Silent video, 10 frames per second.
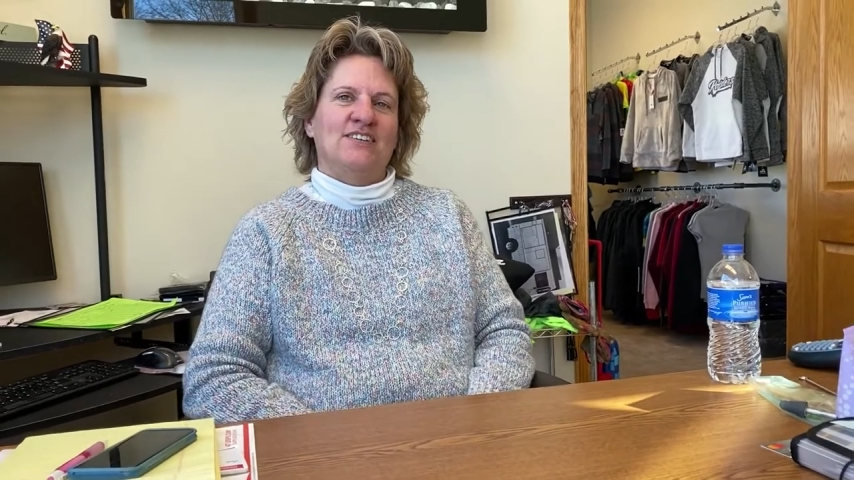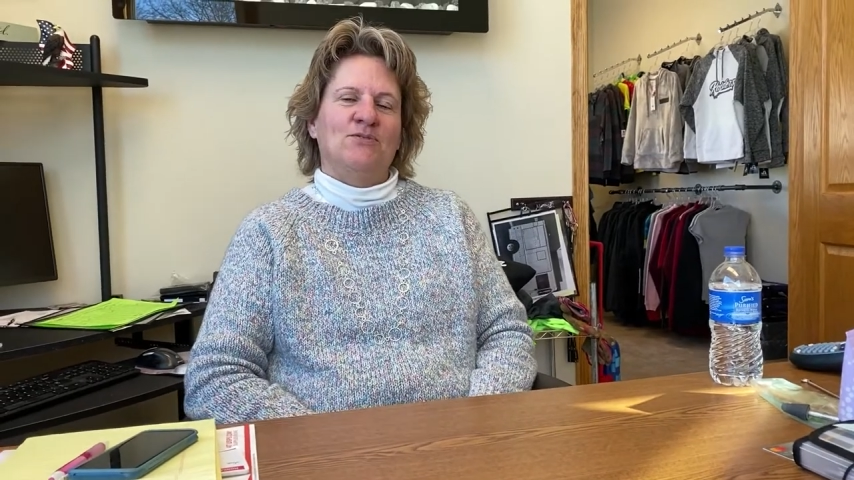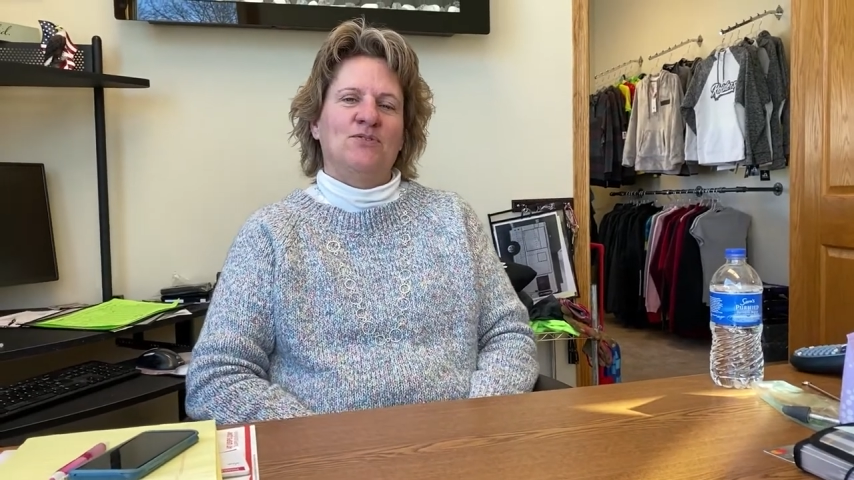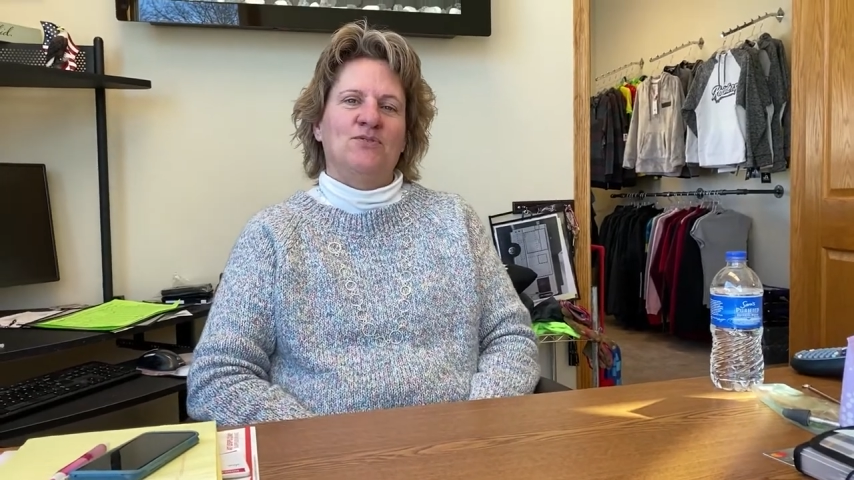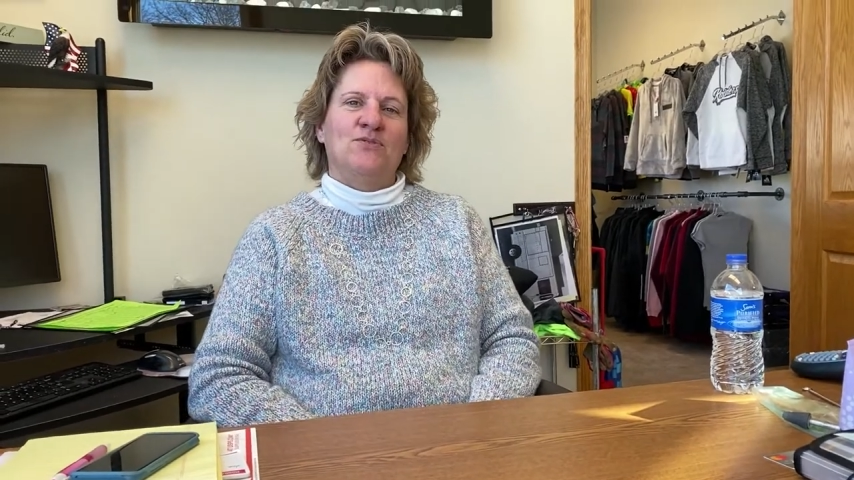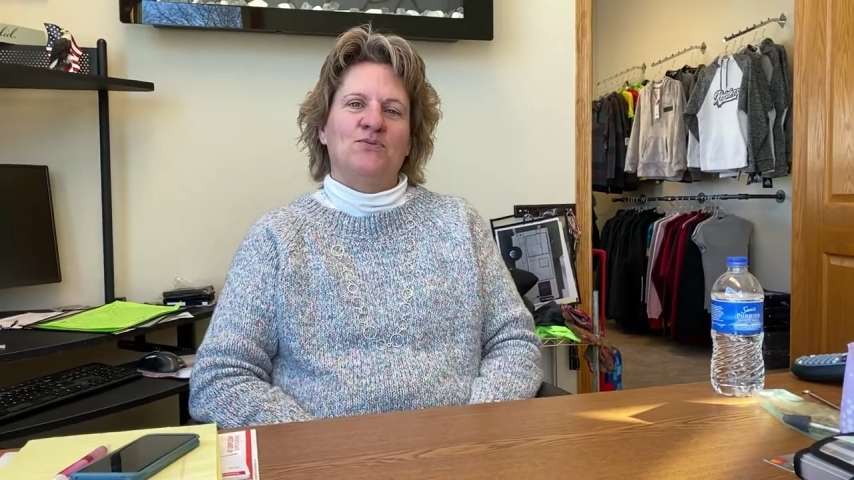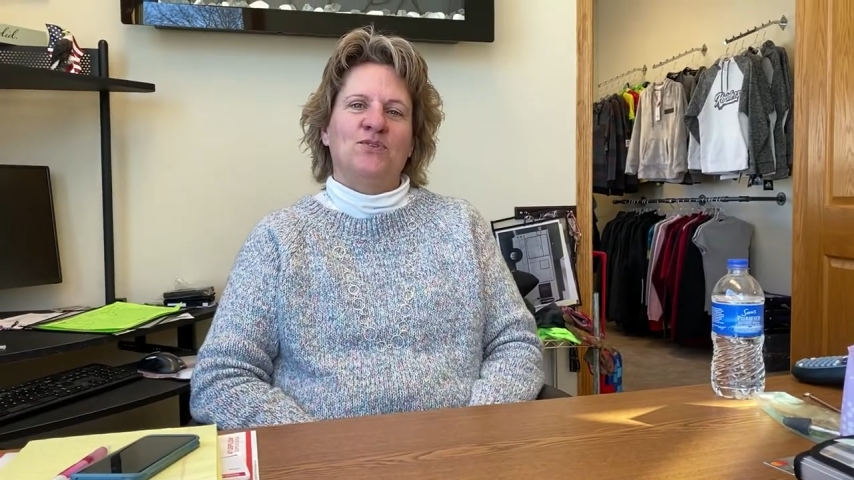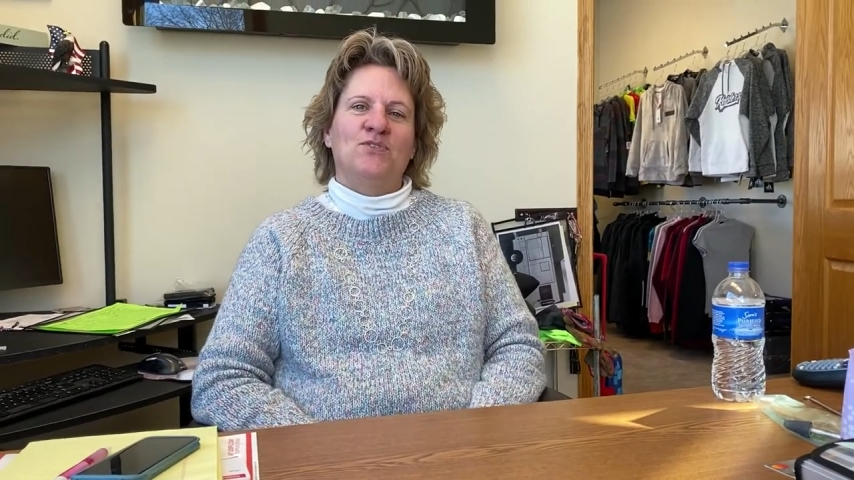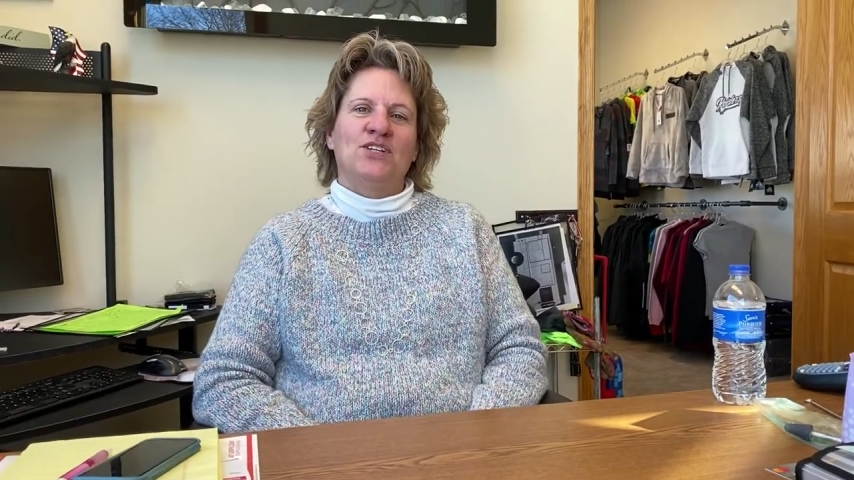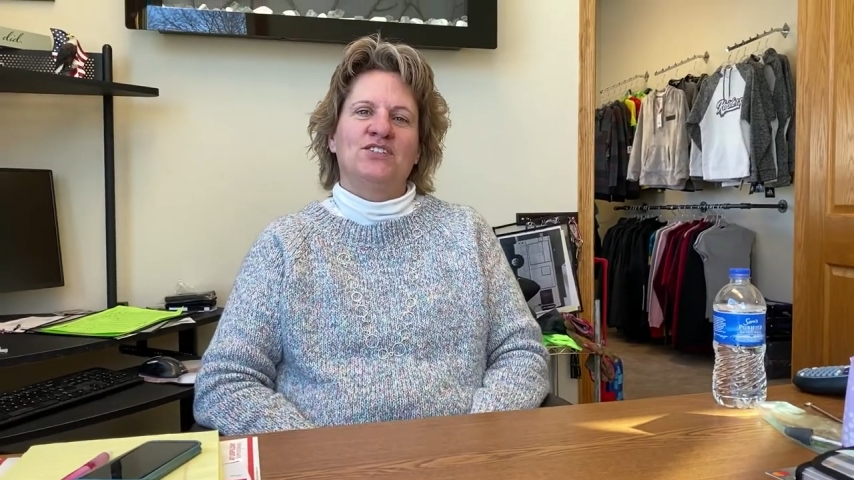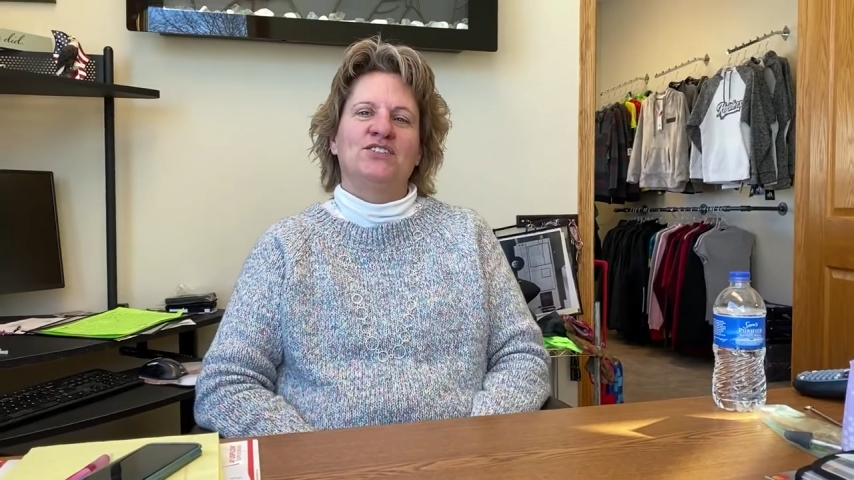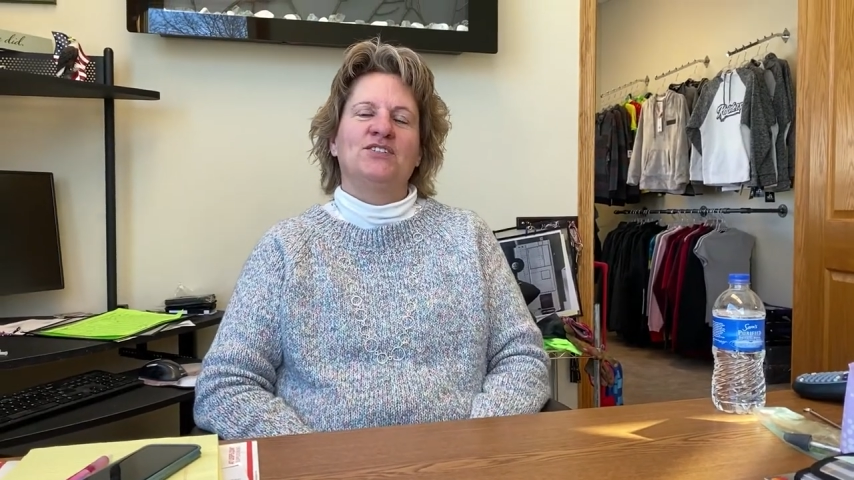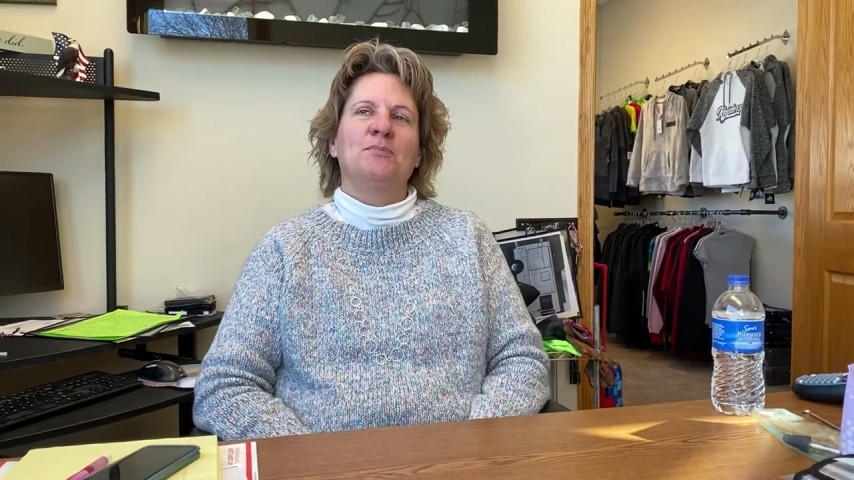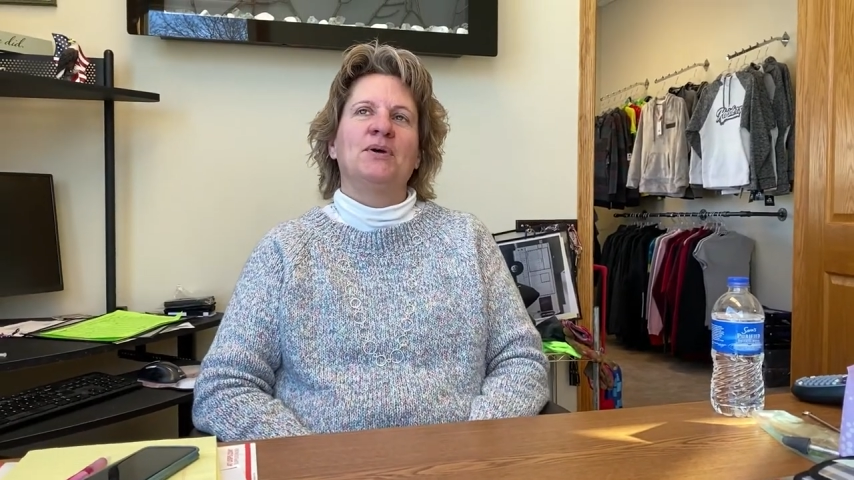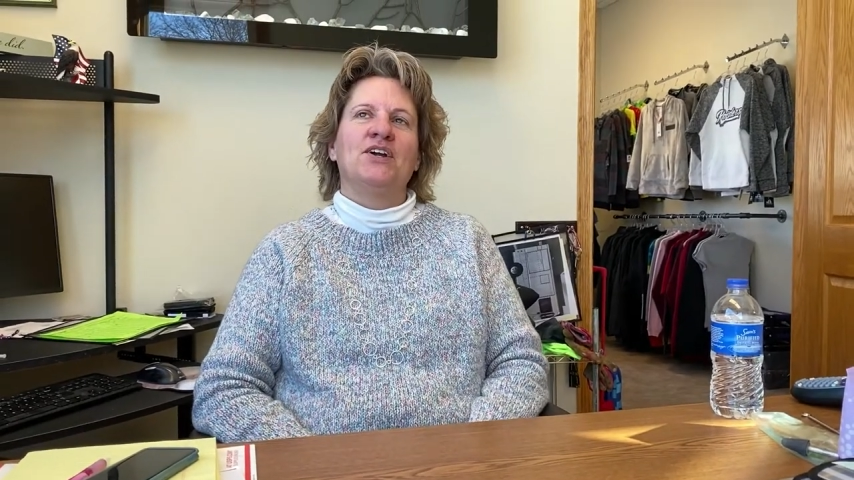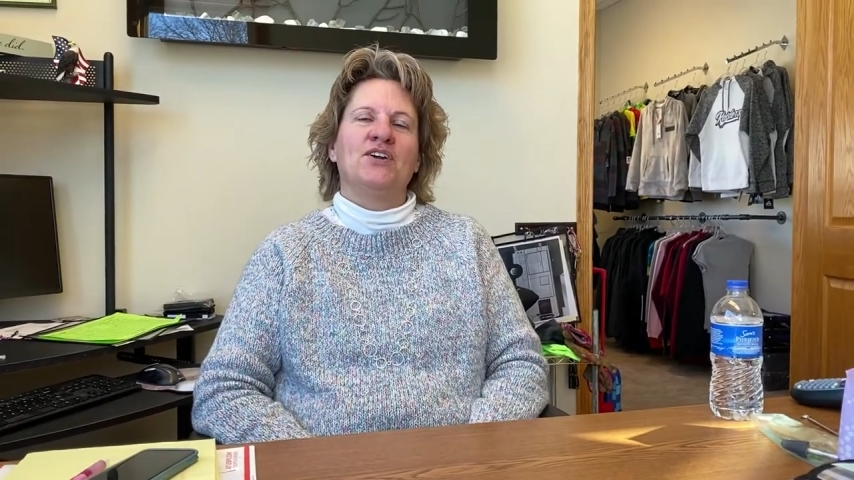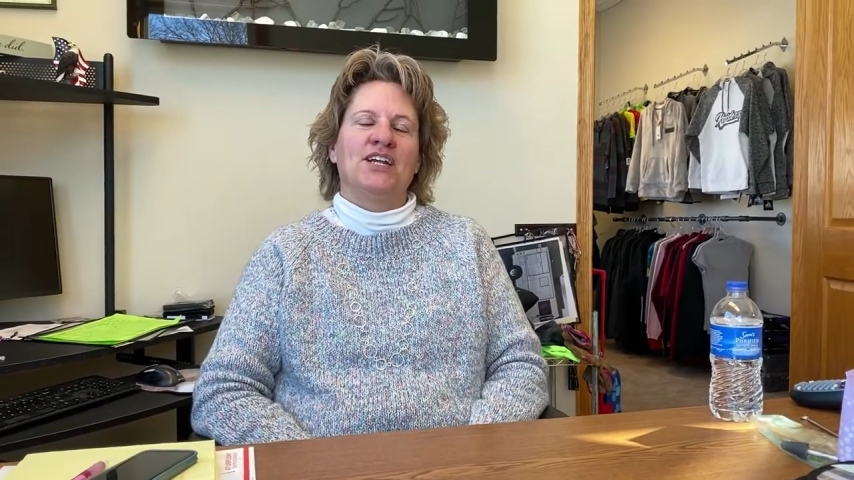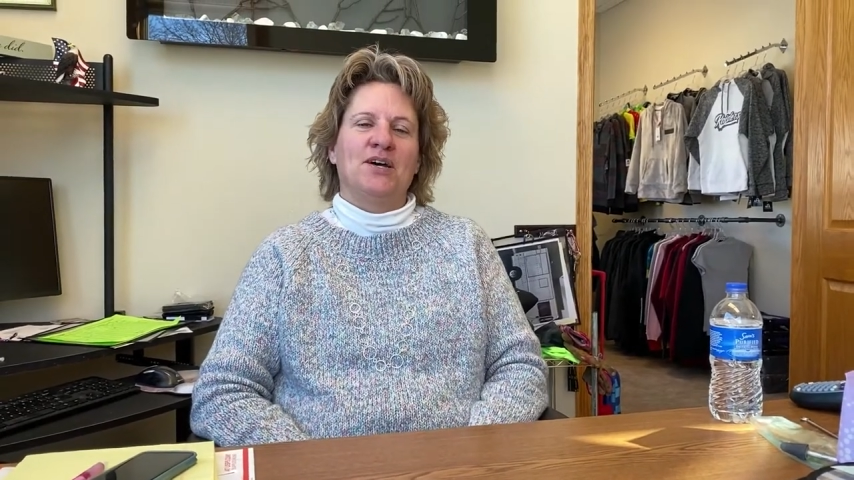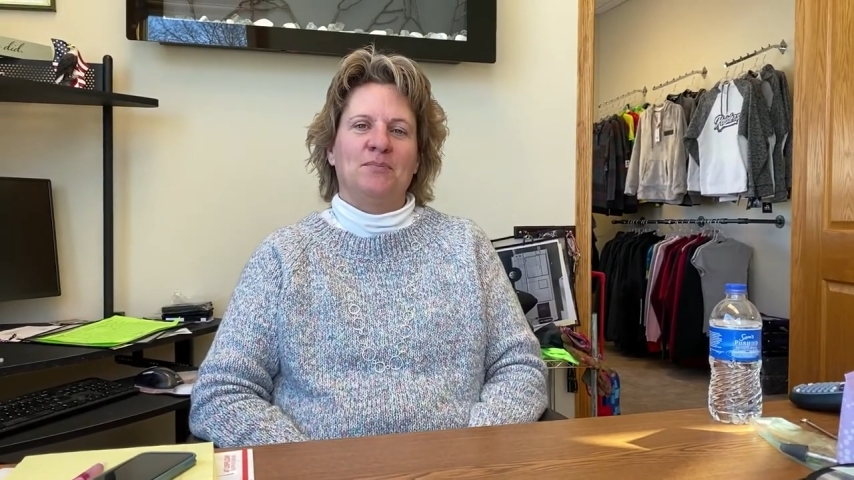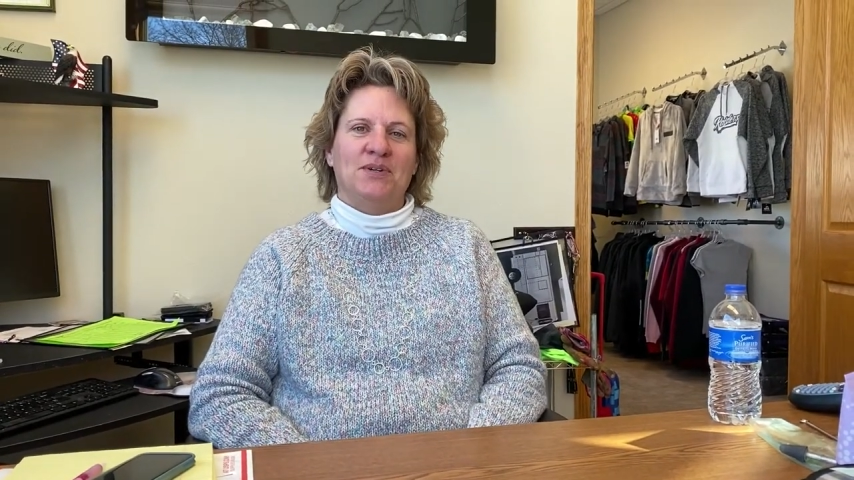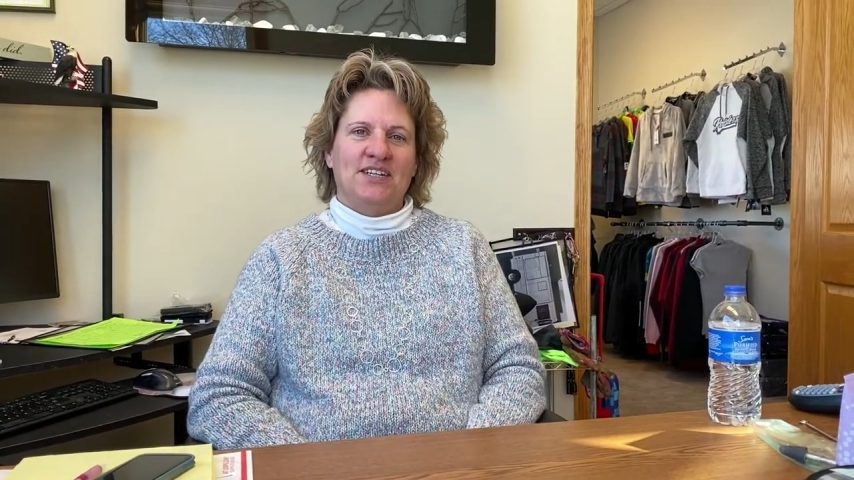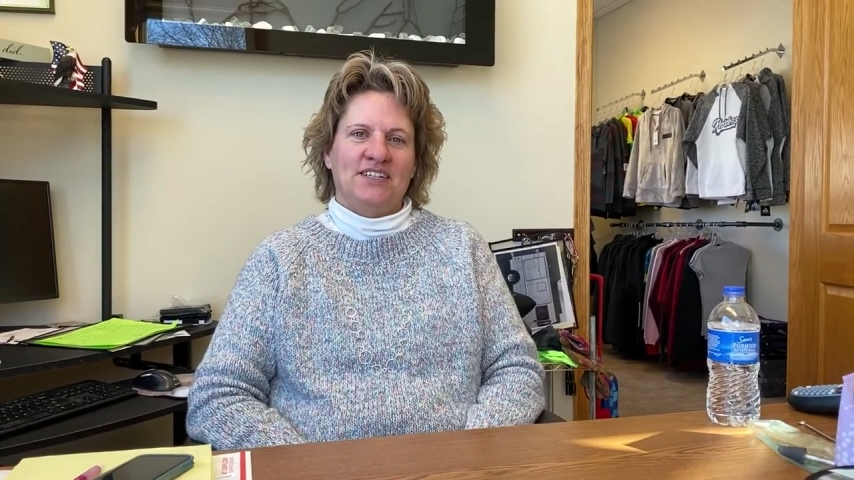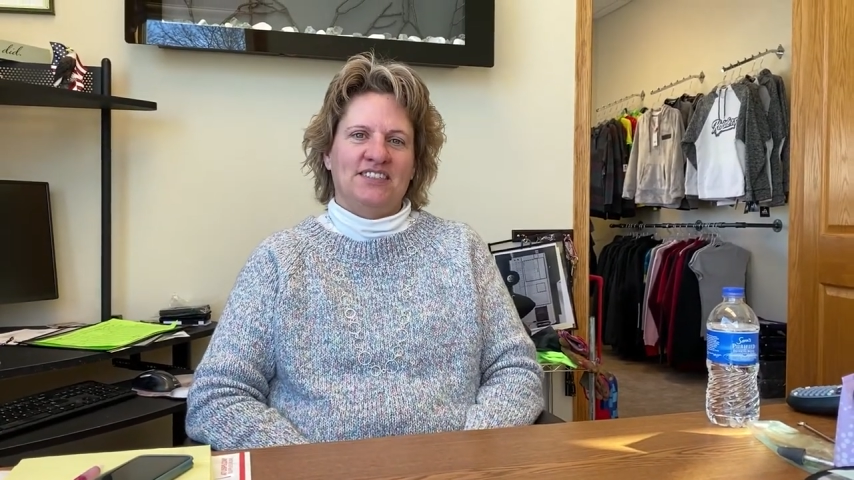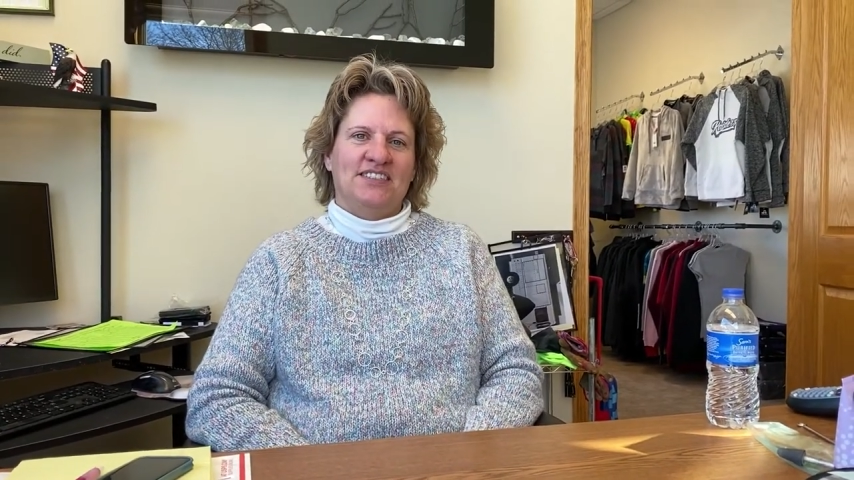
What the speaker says: River Hills is the parent company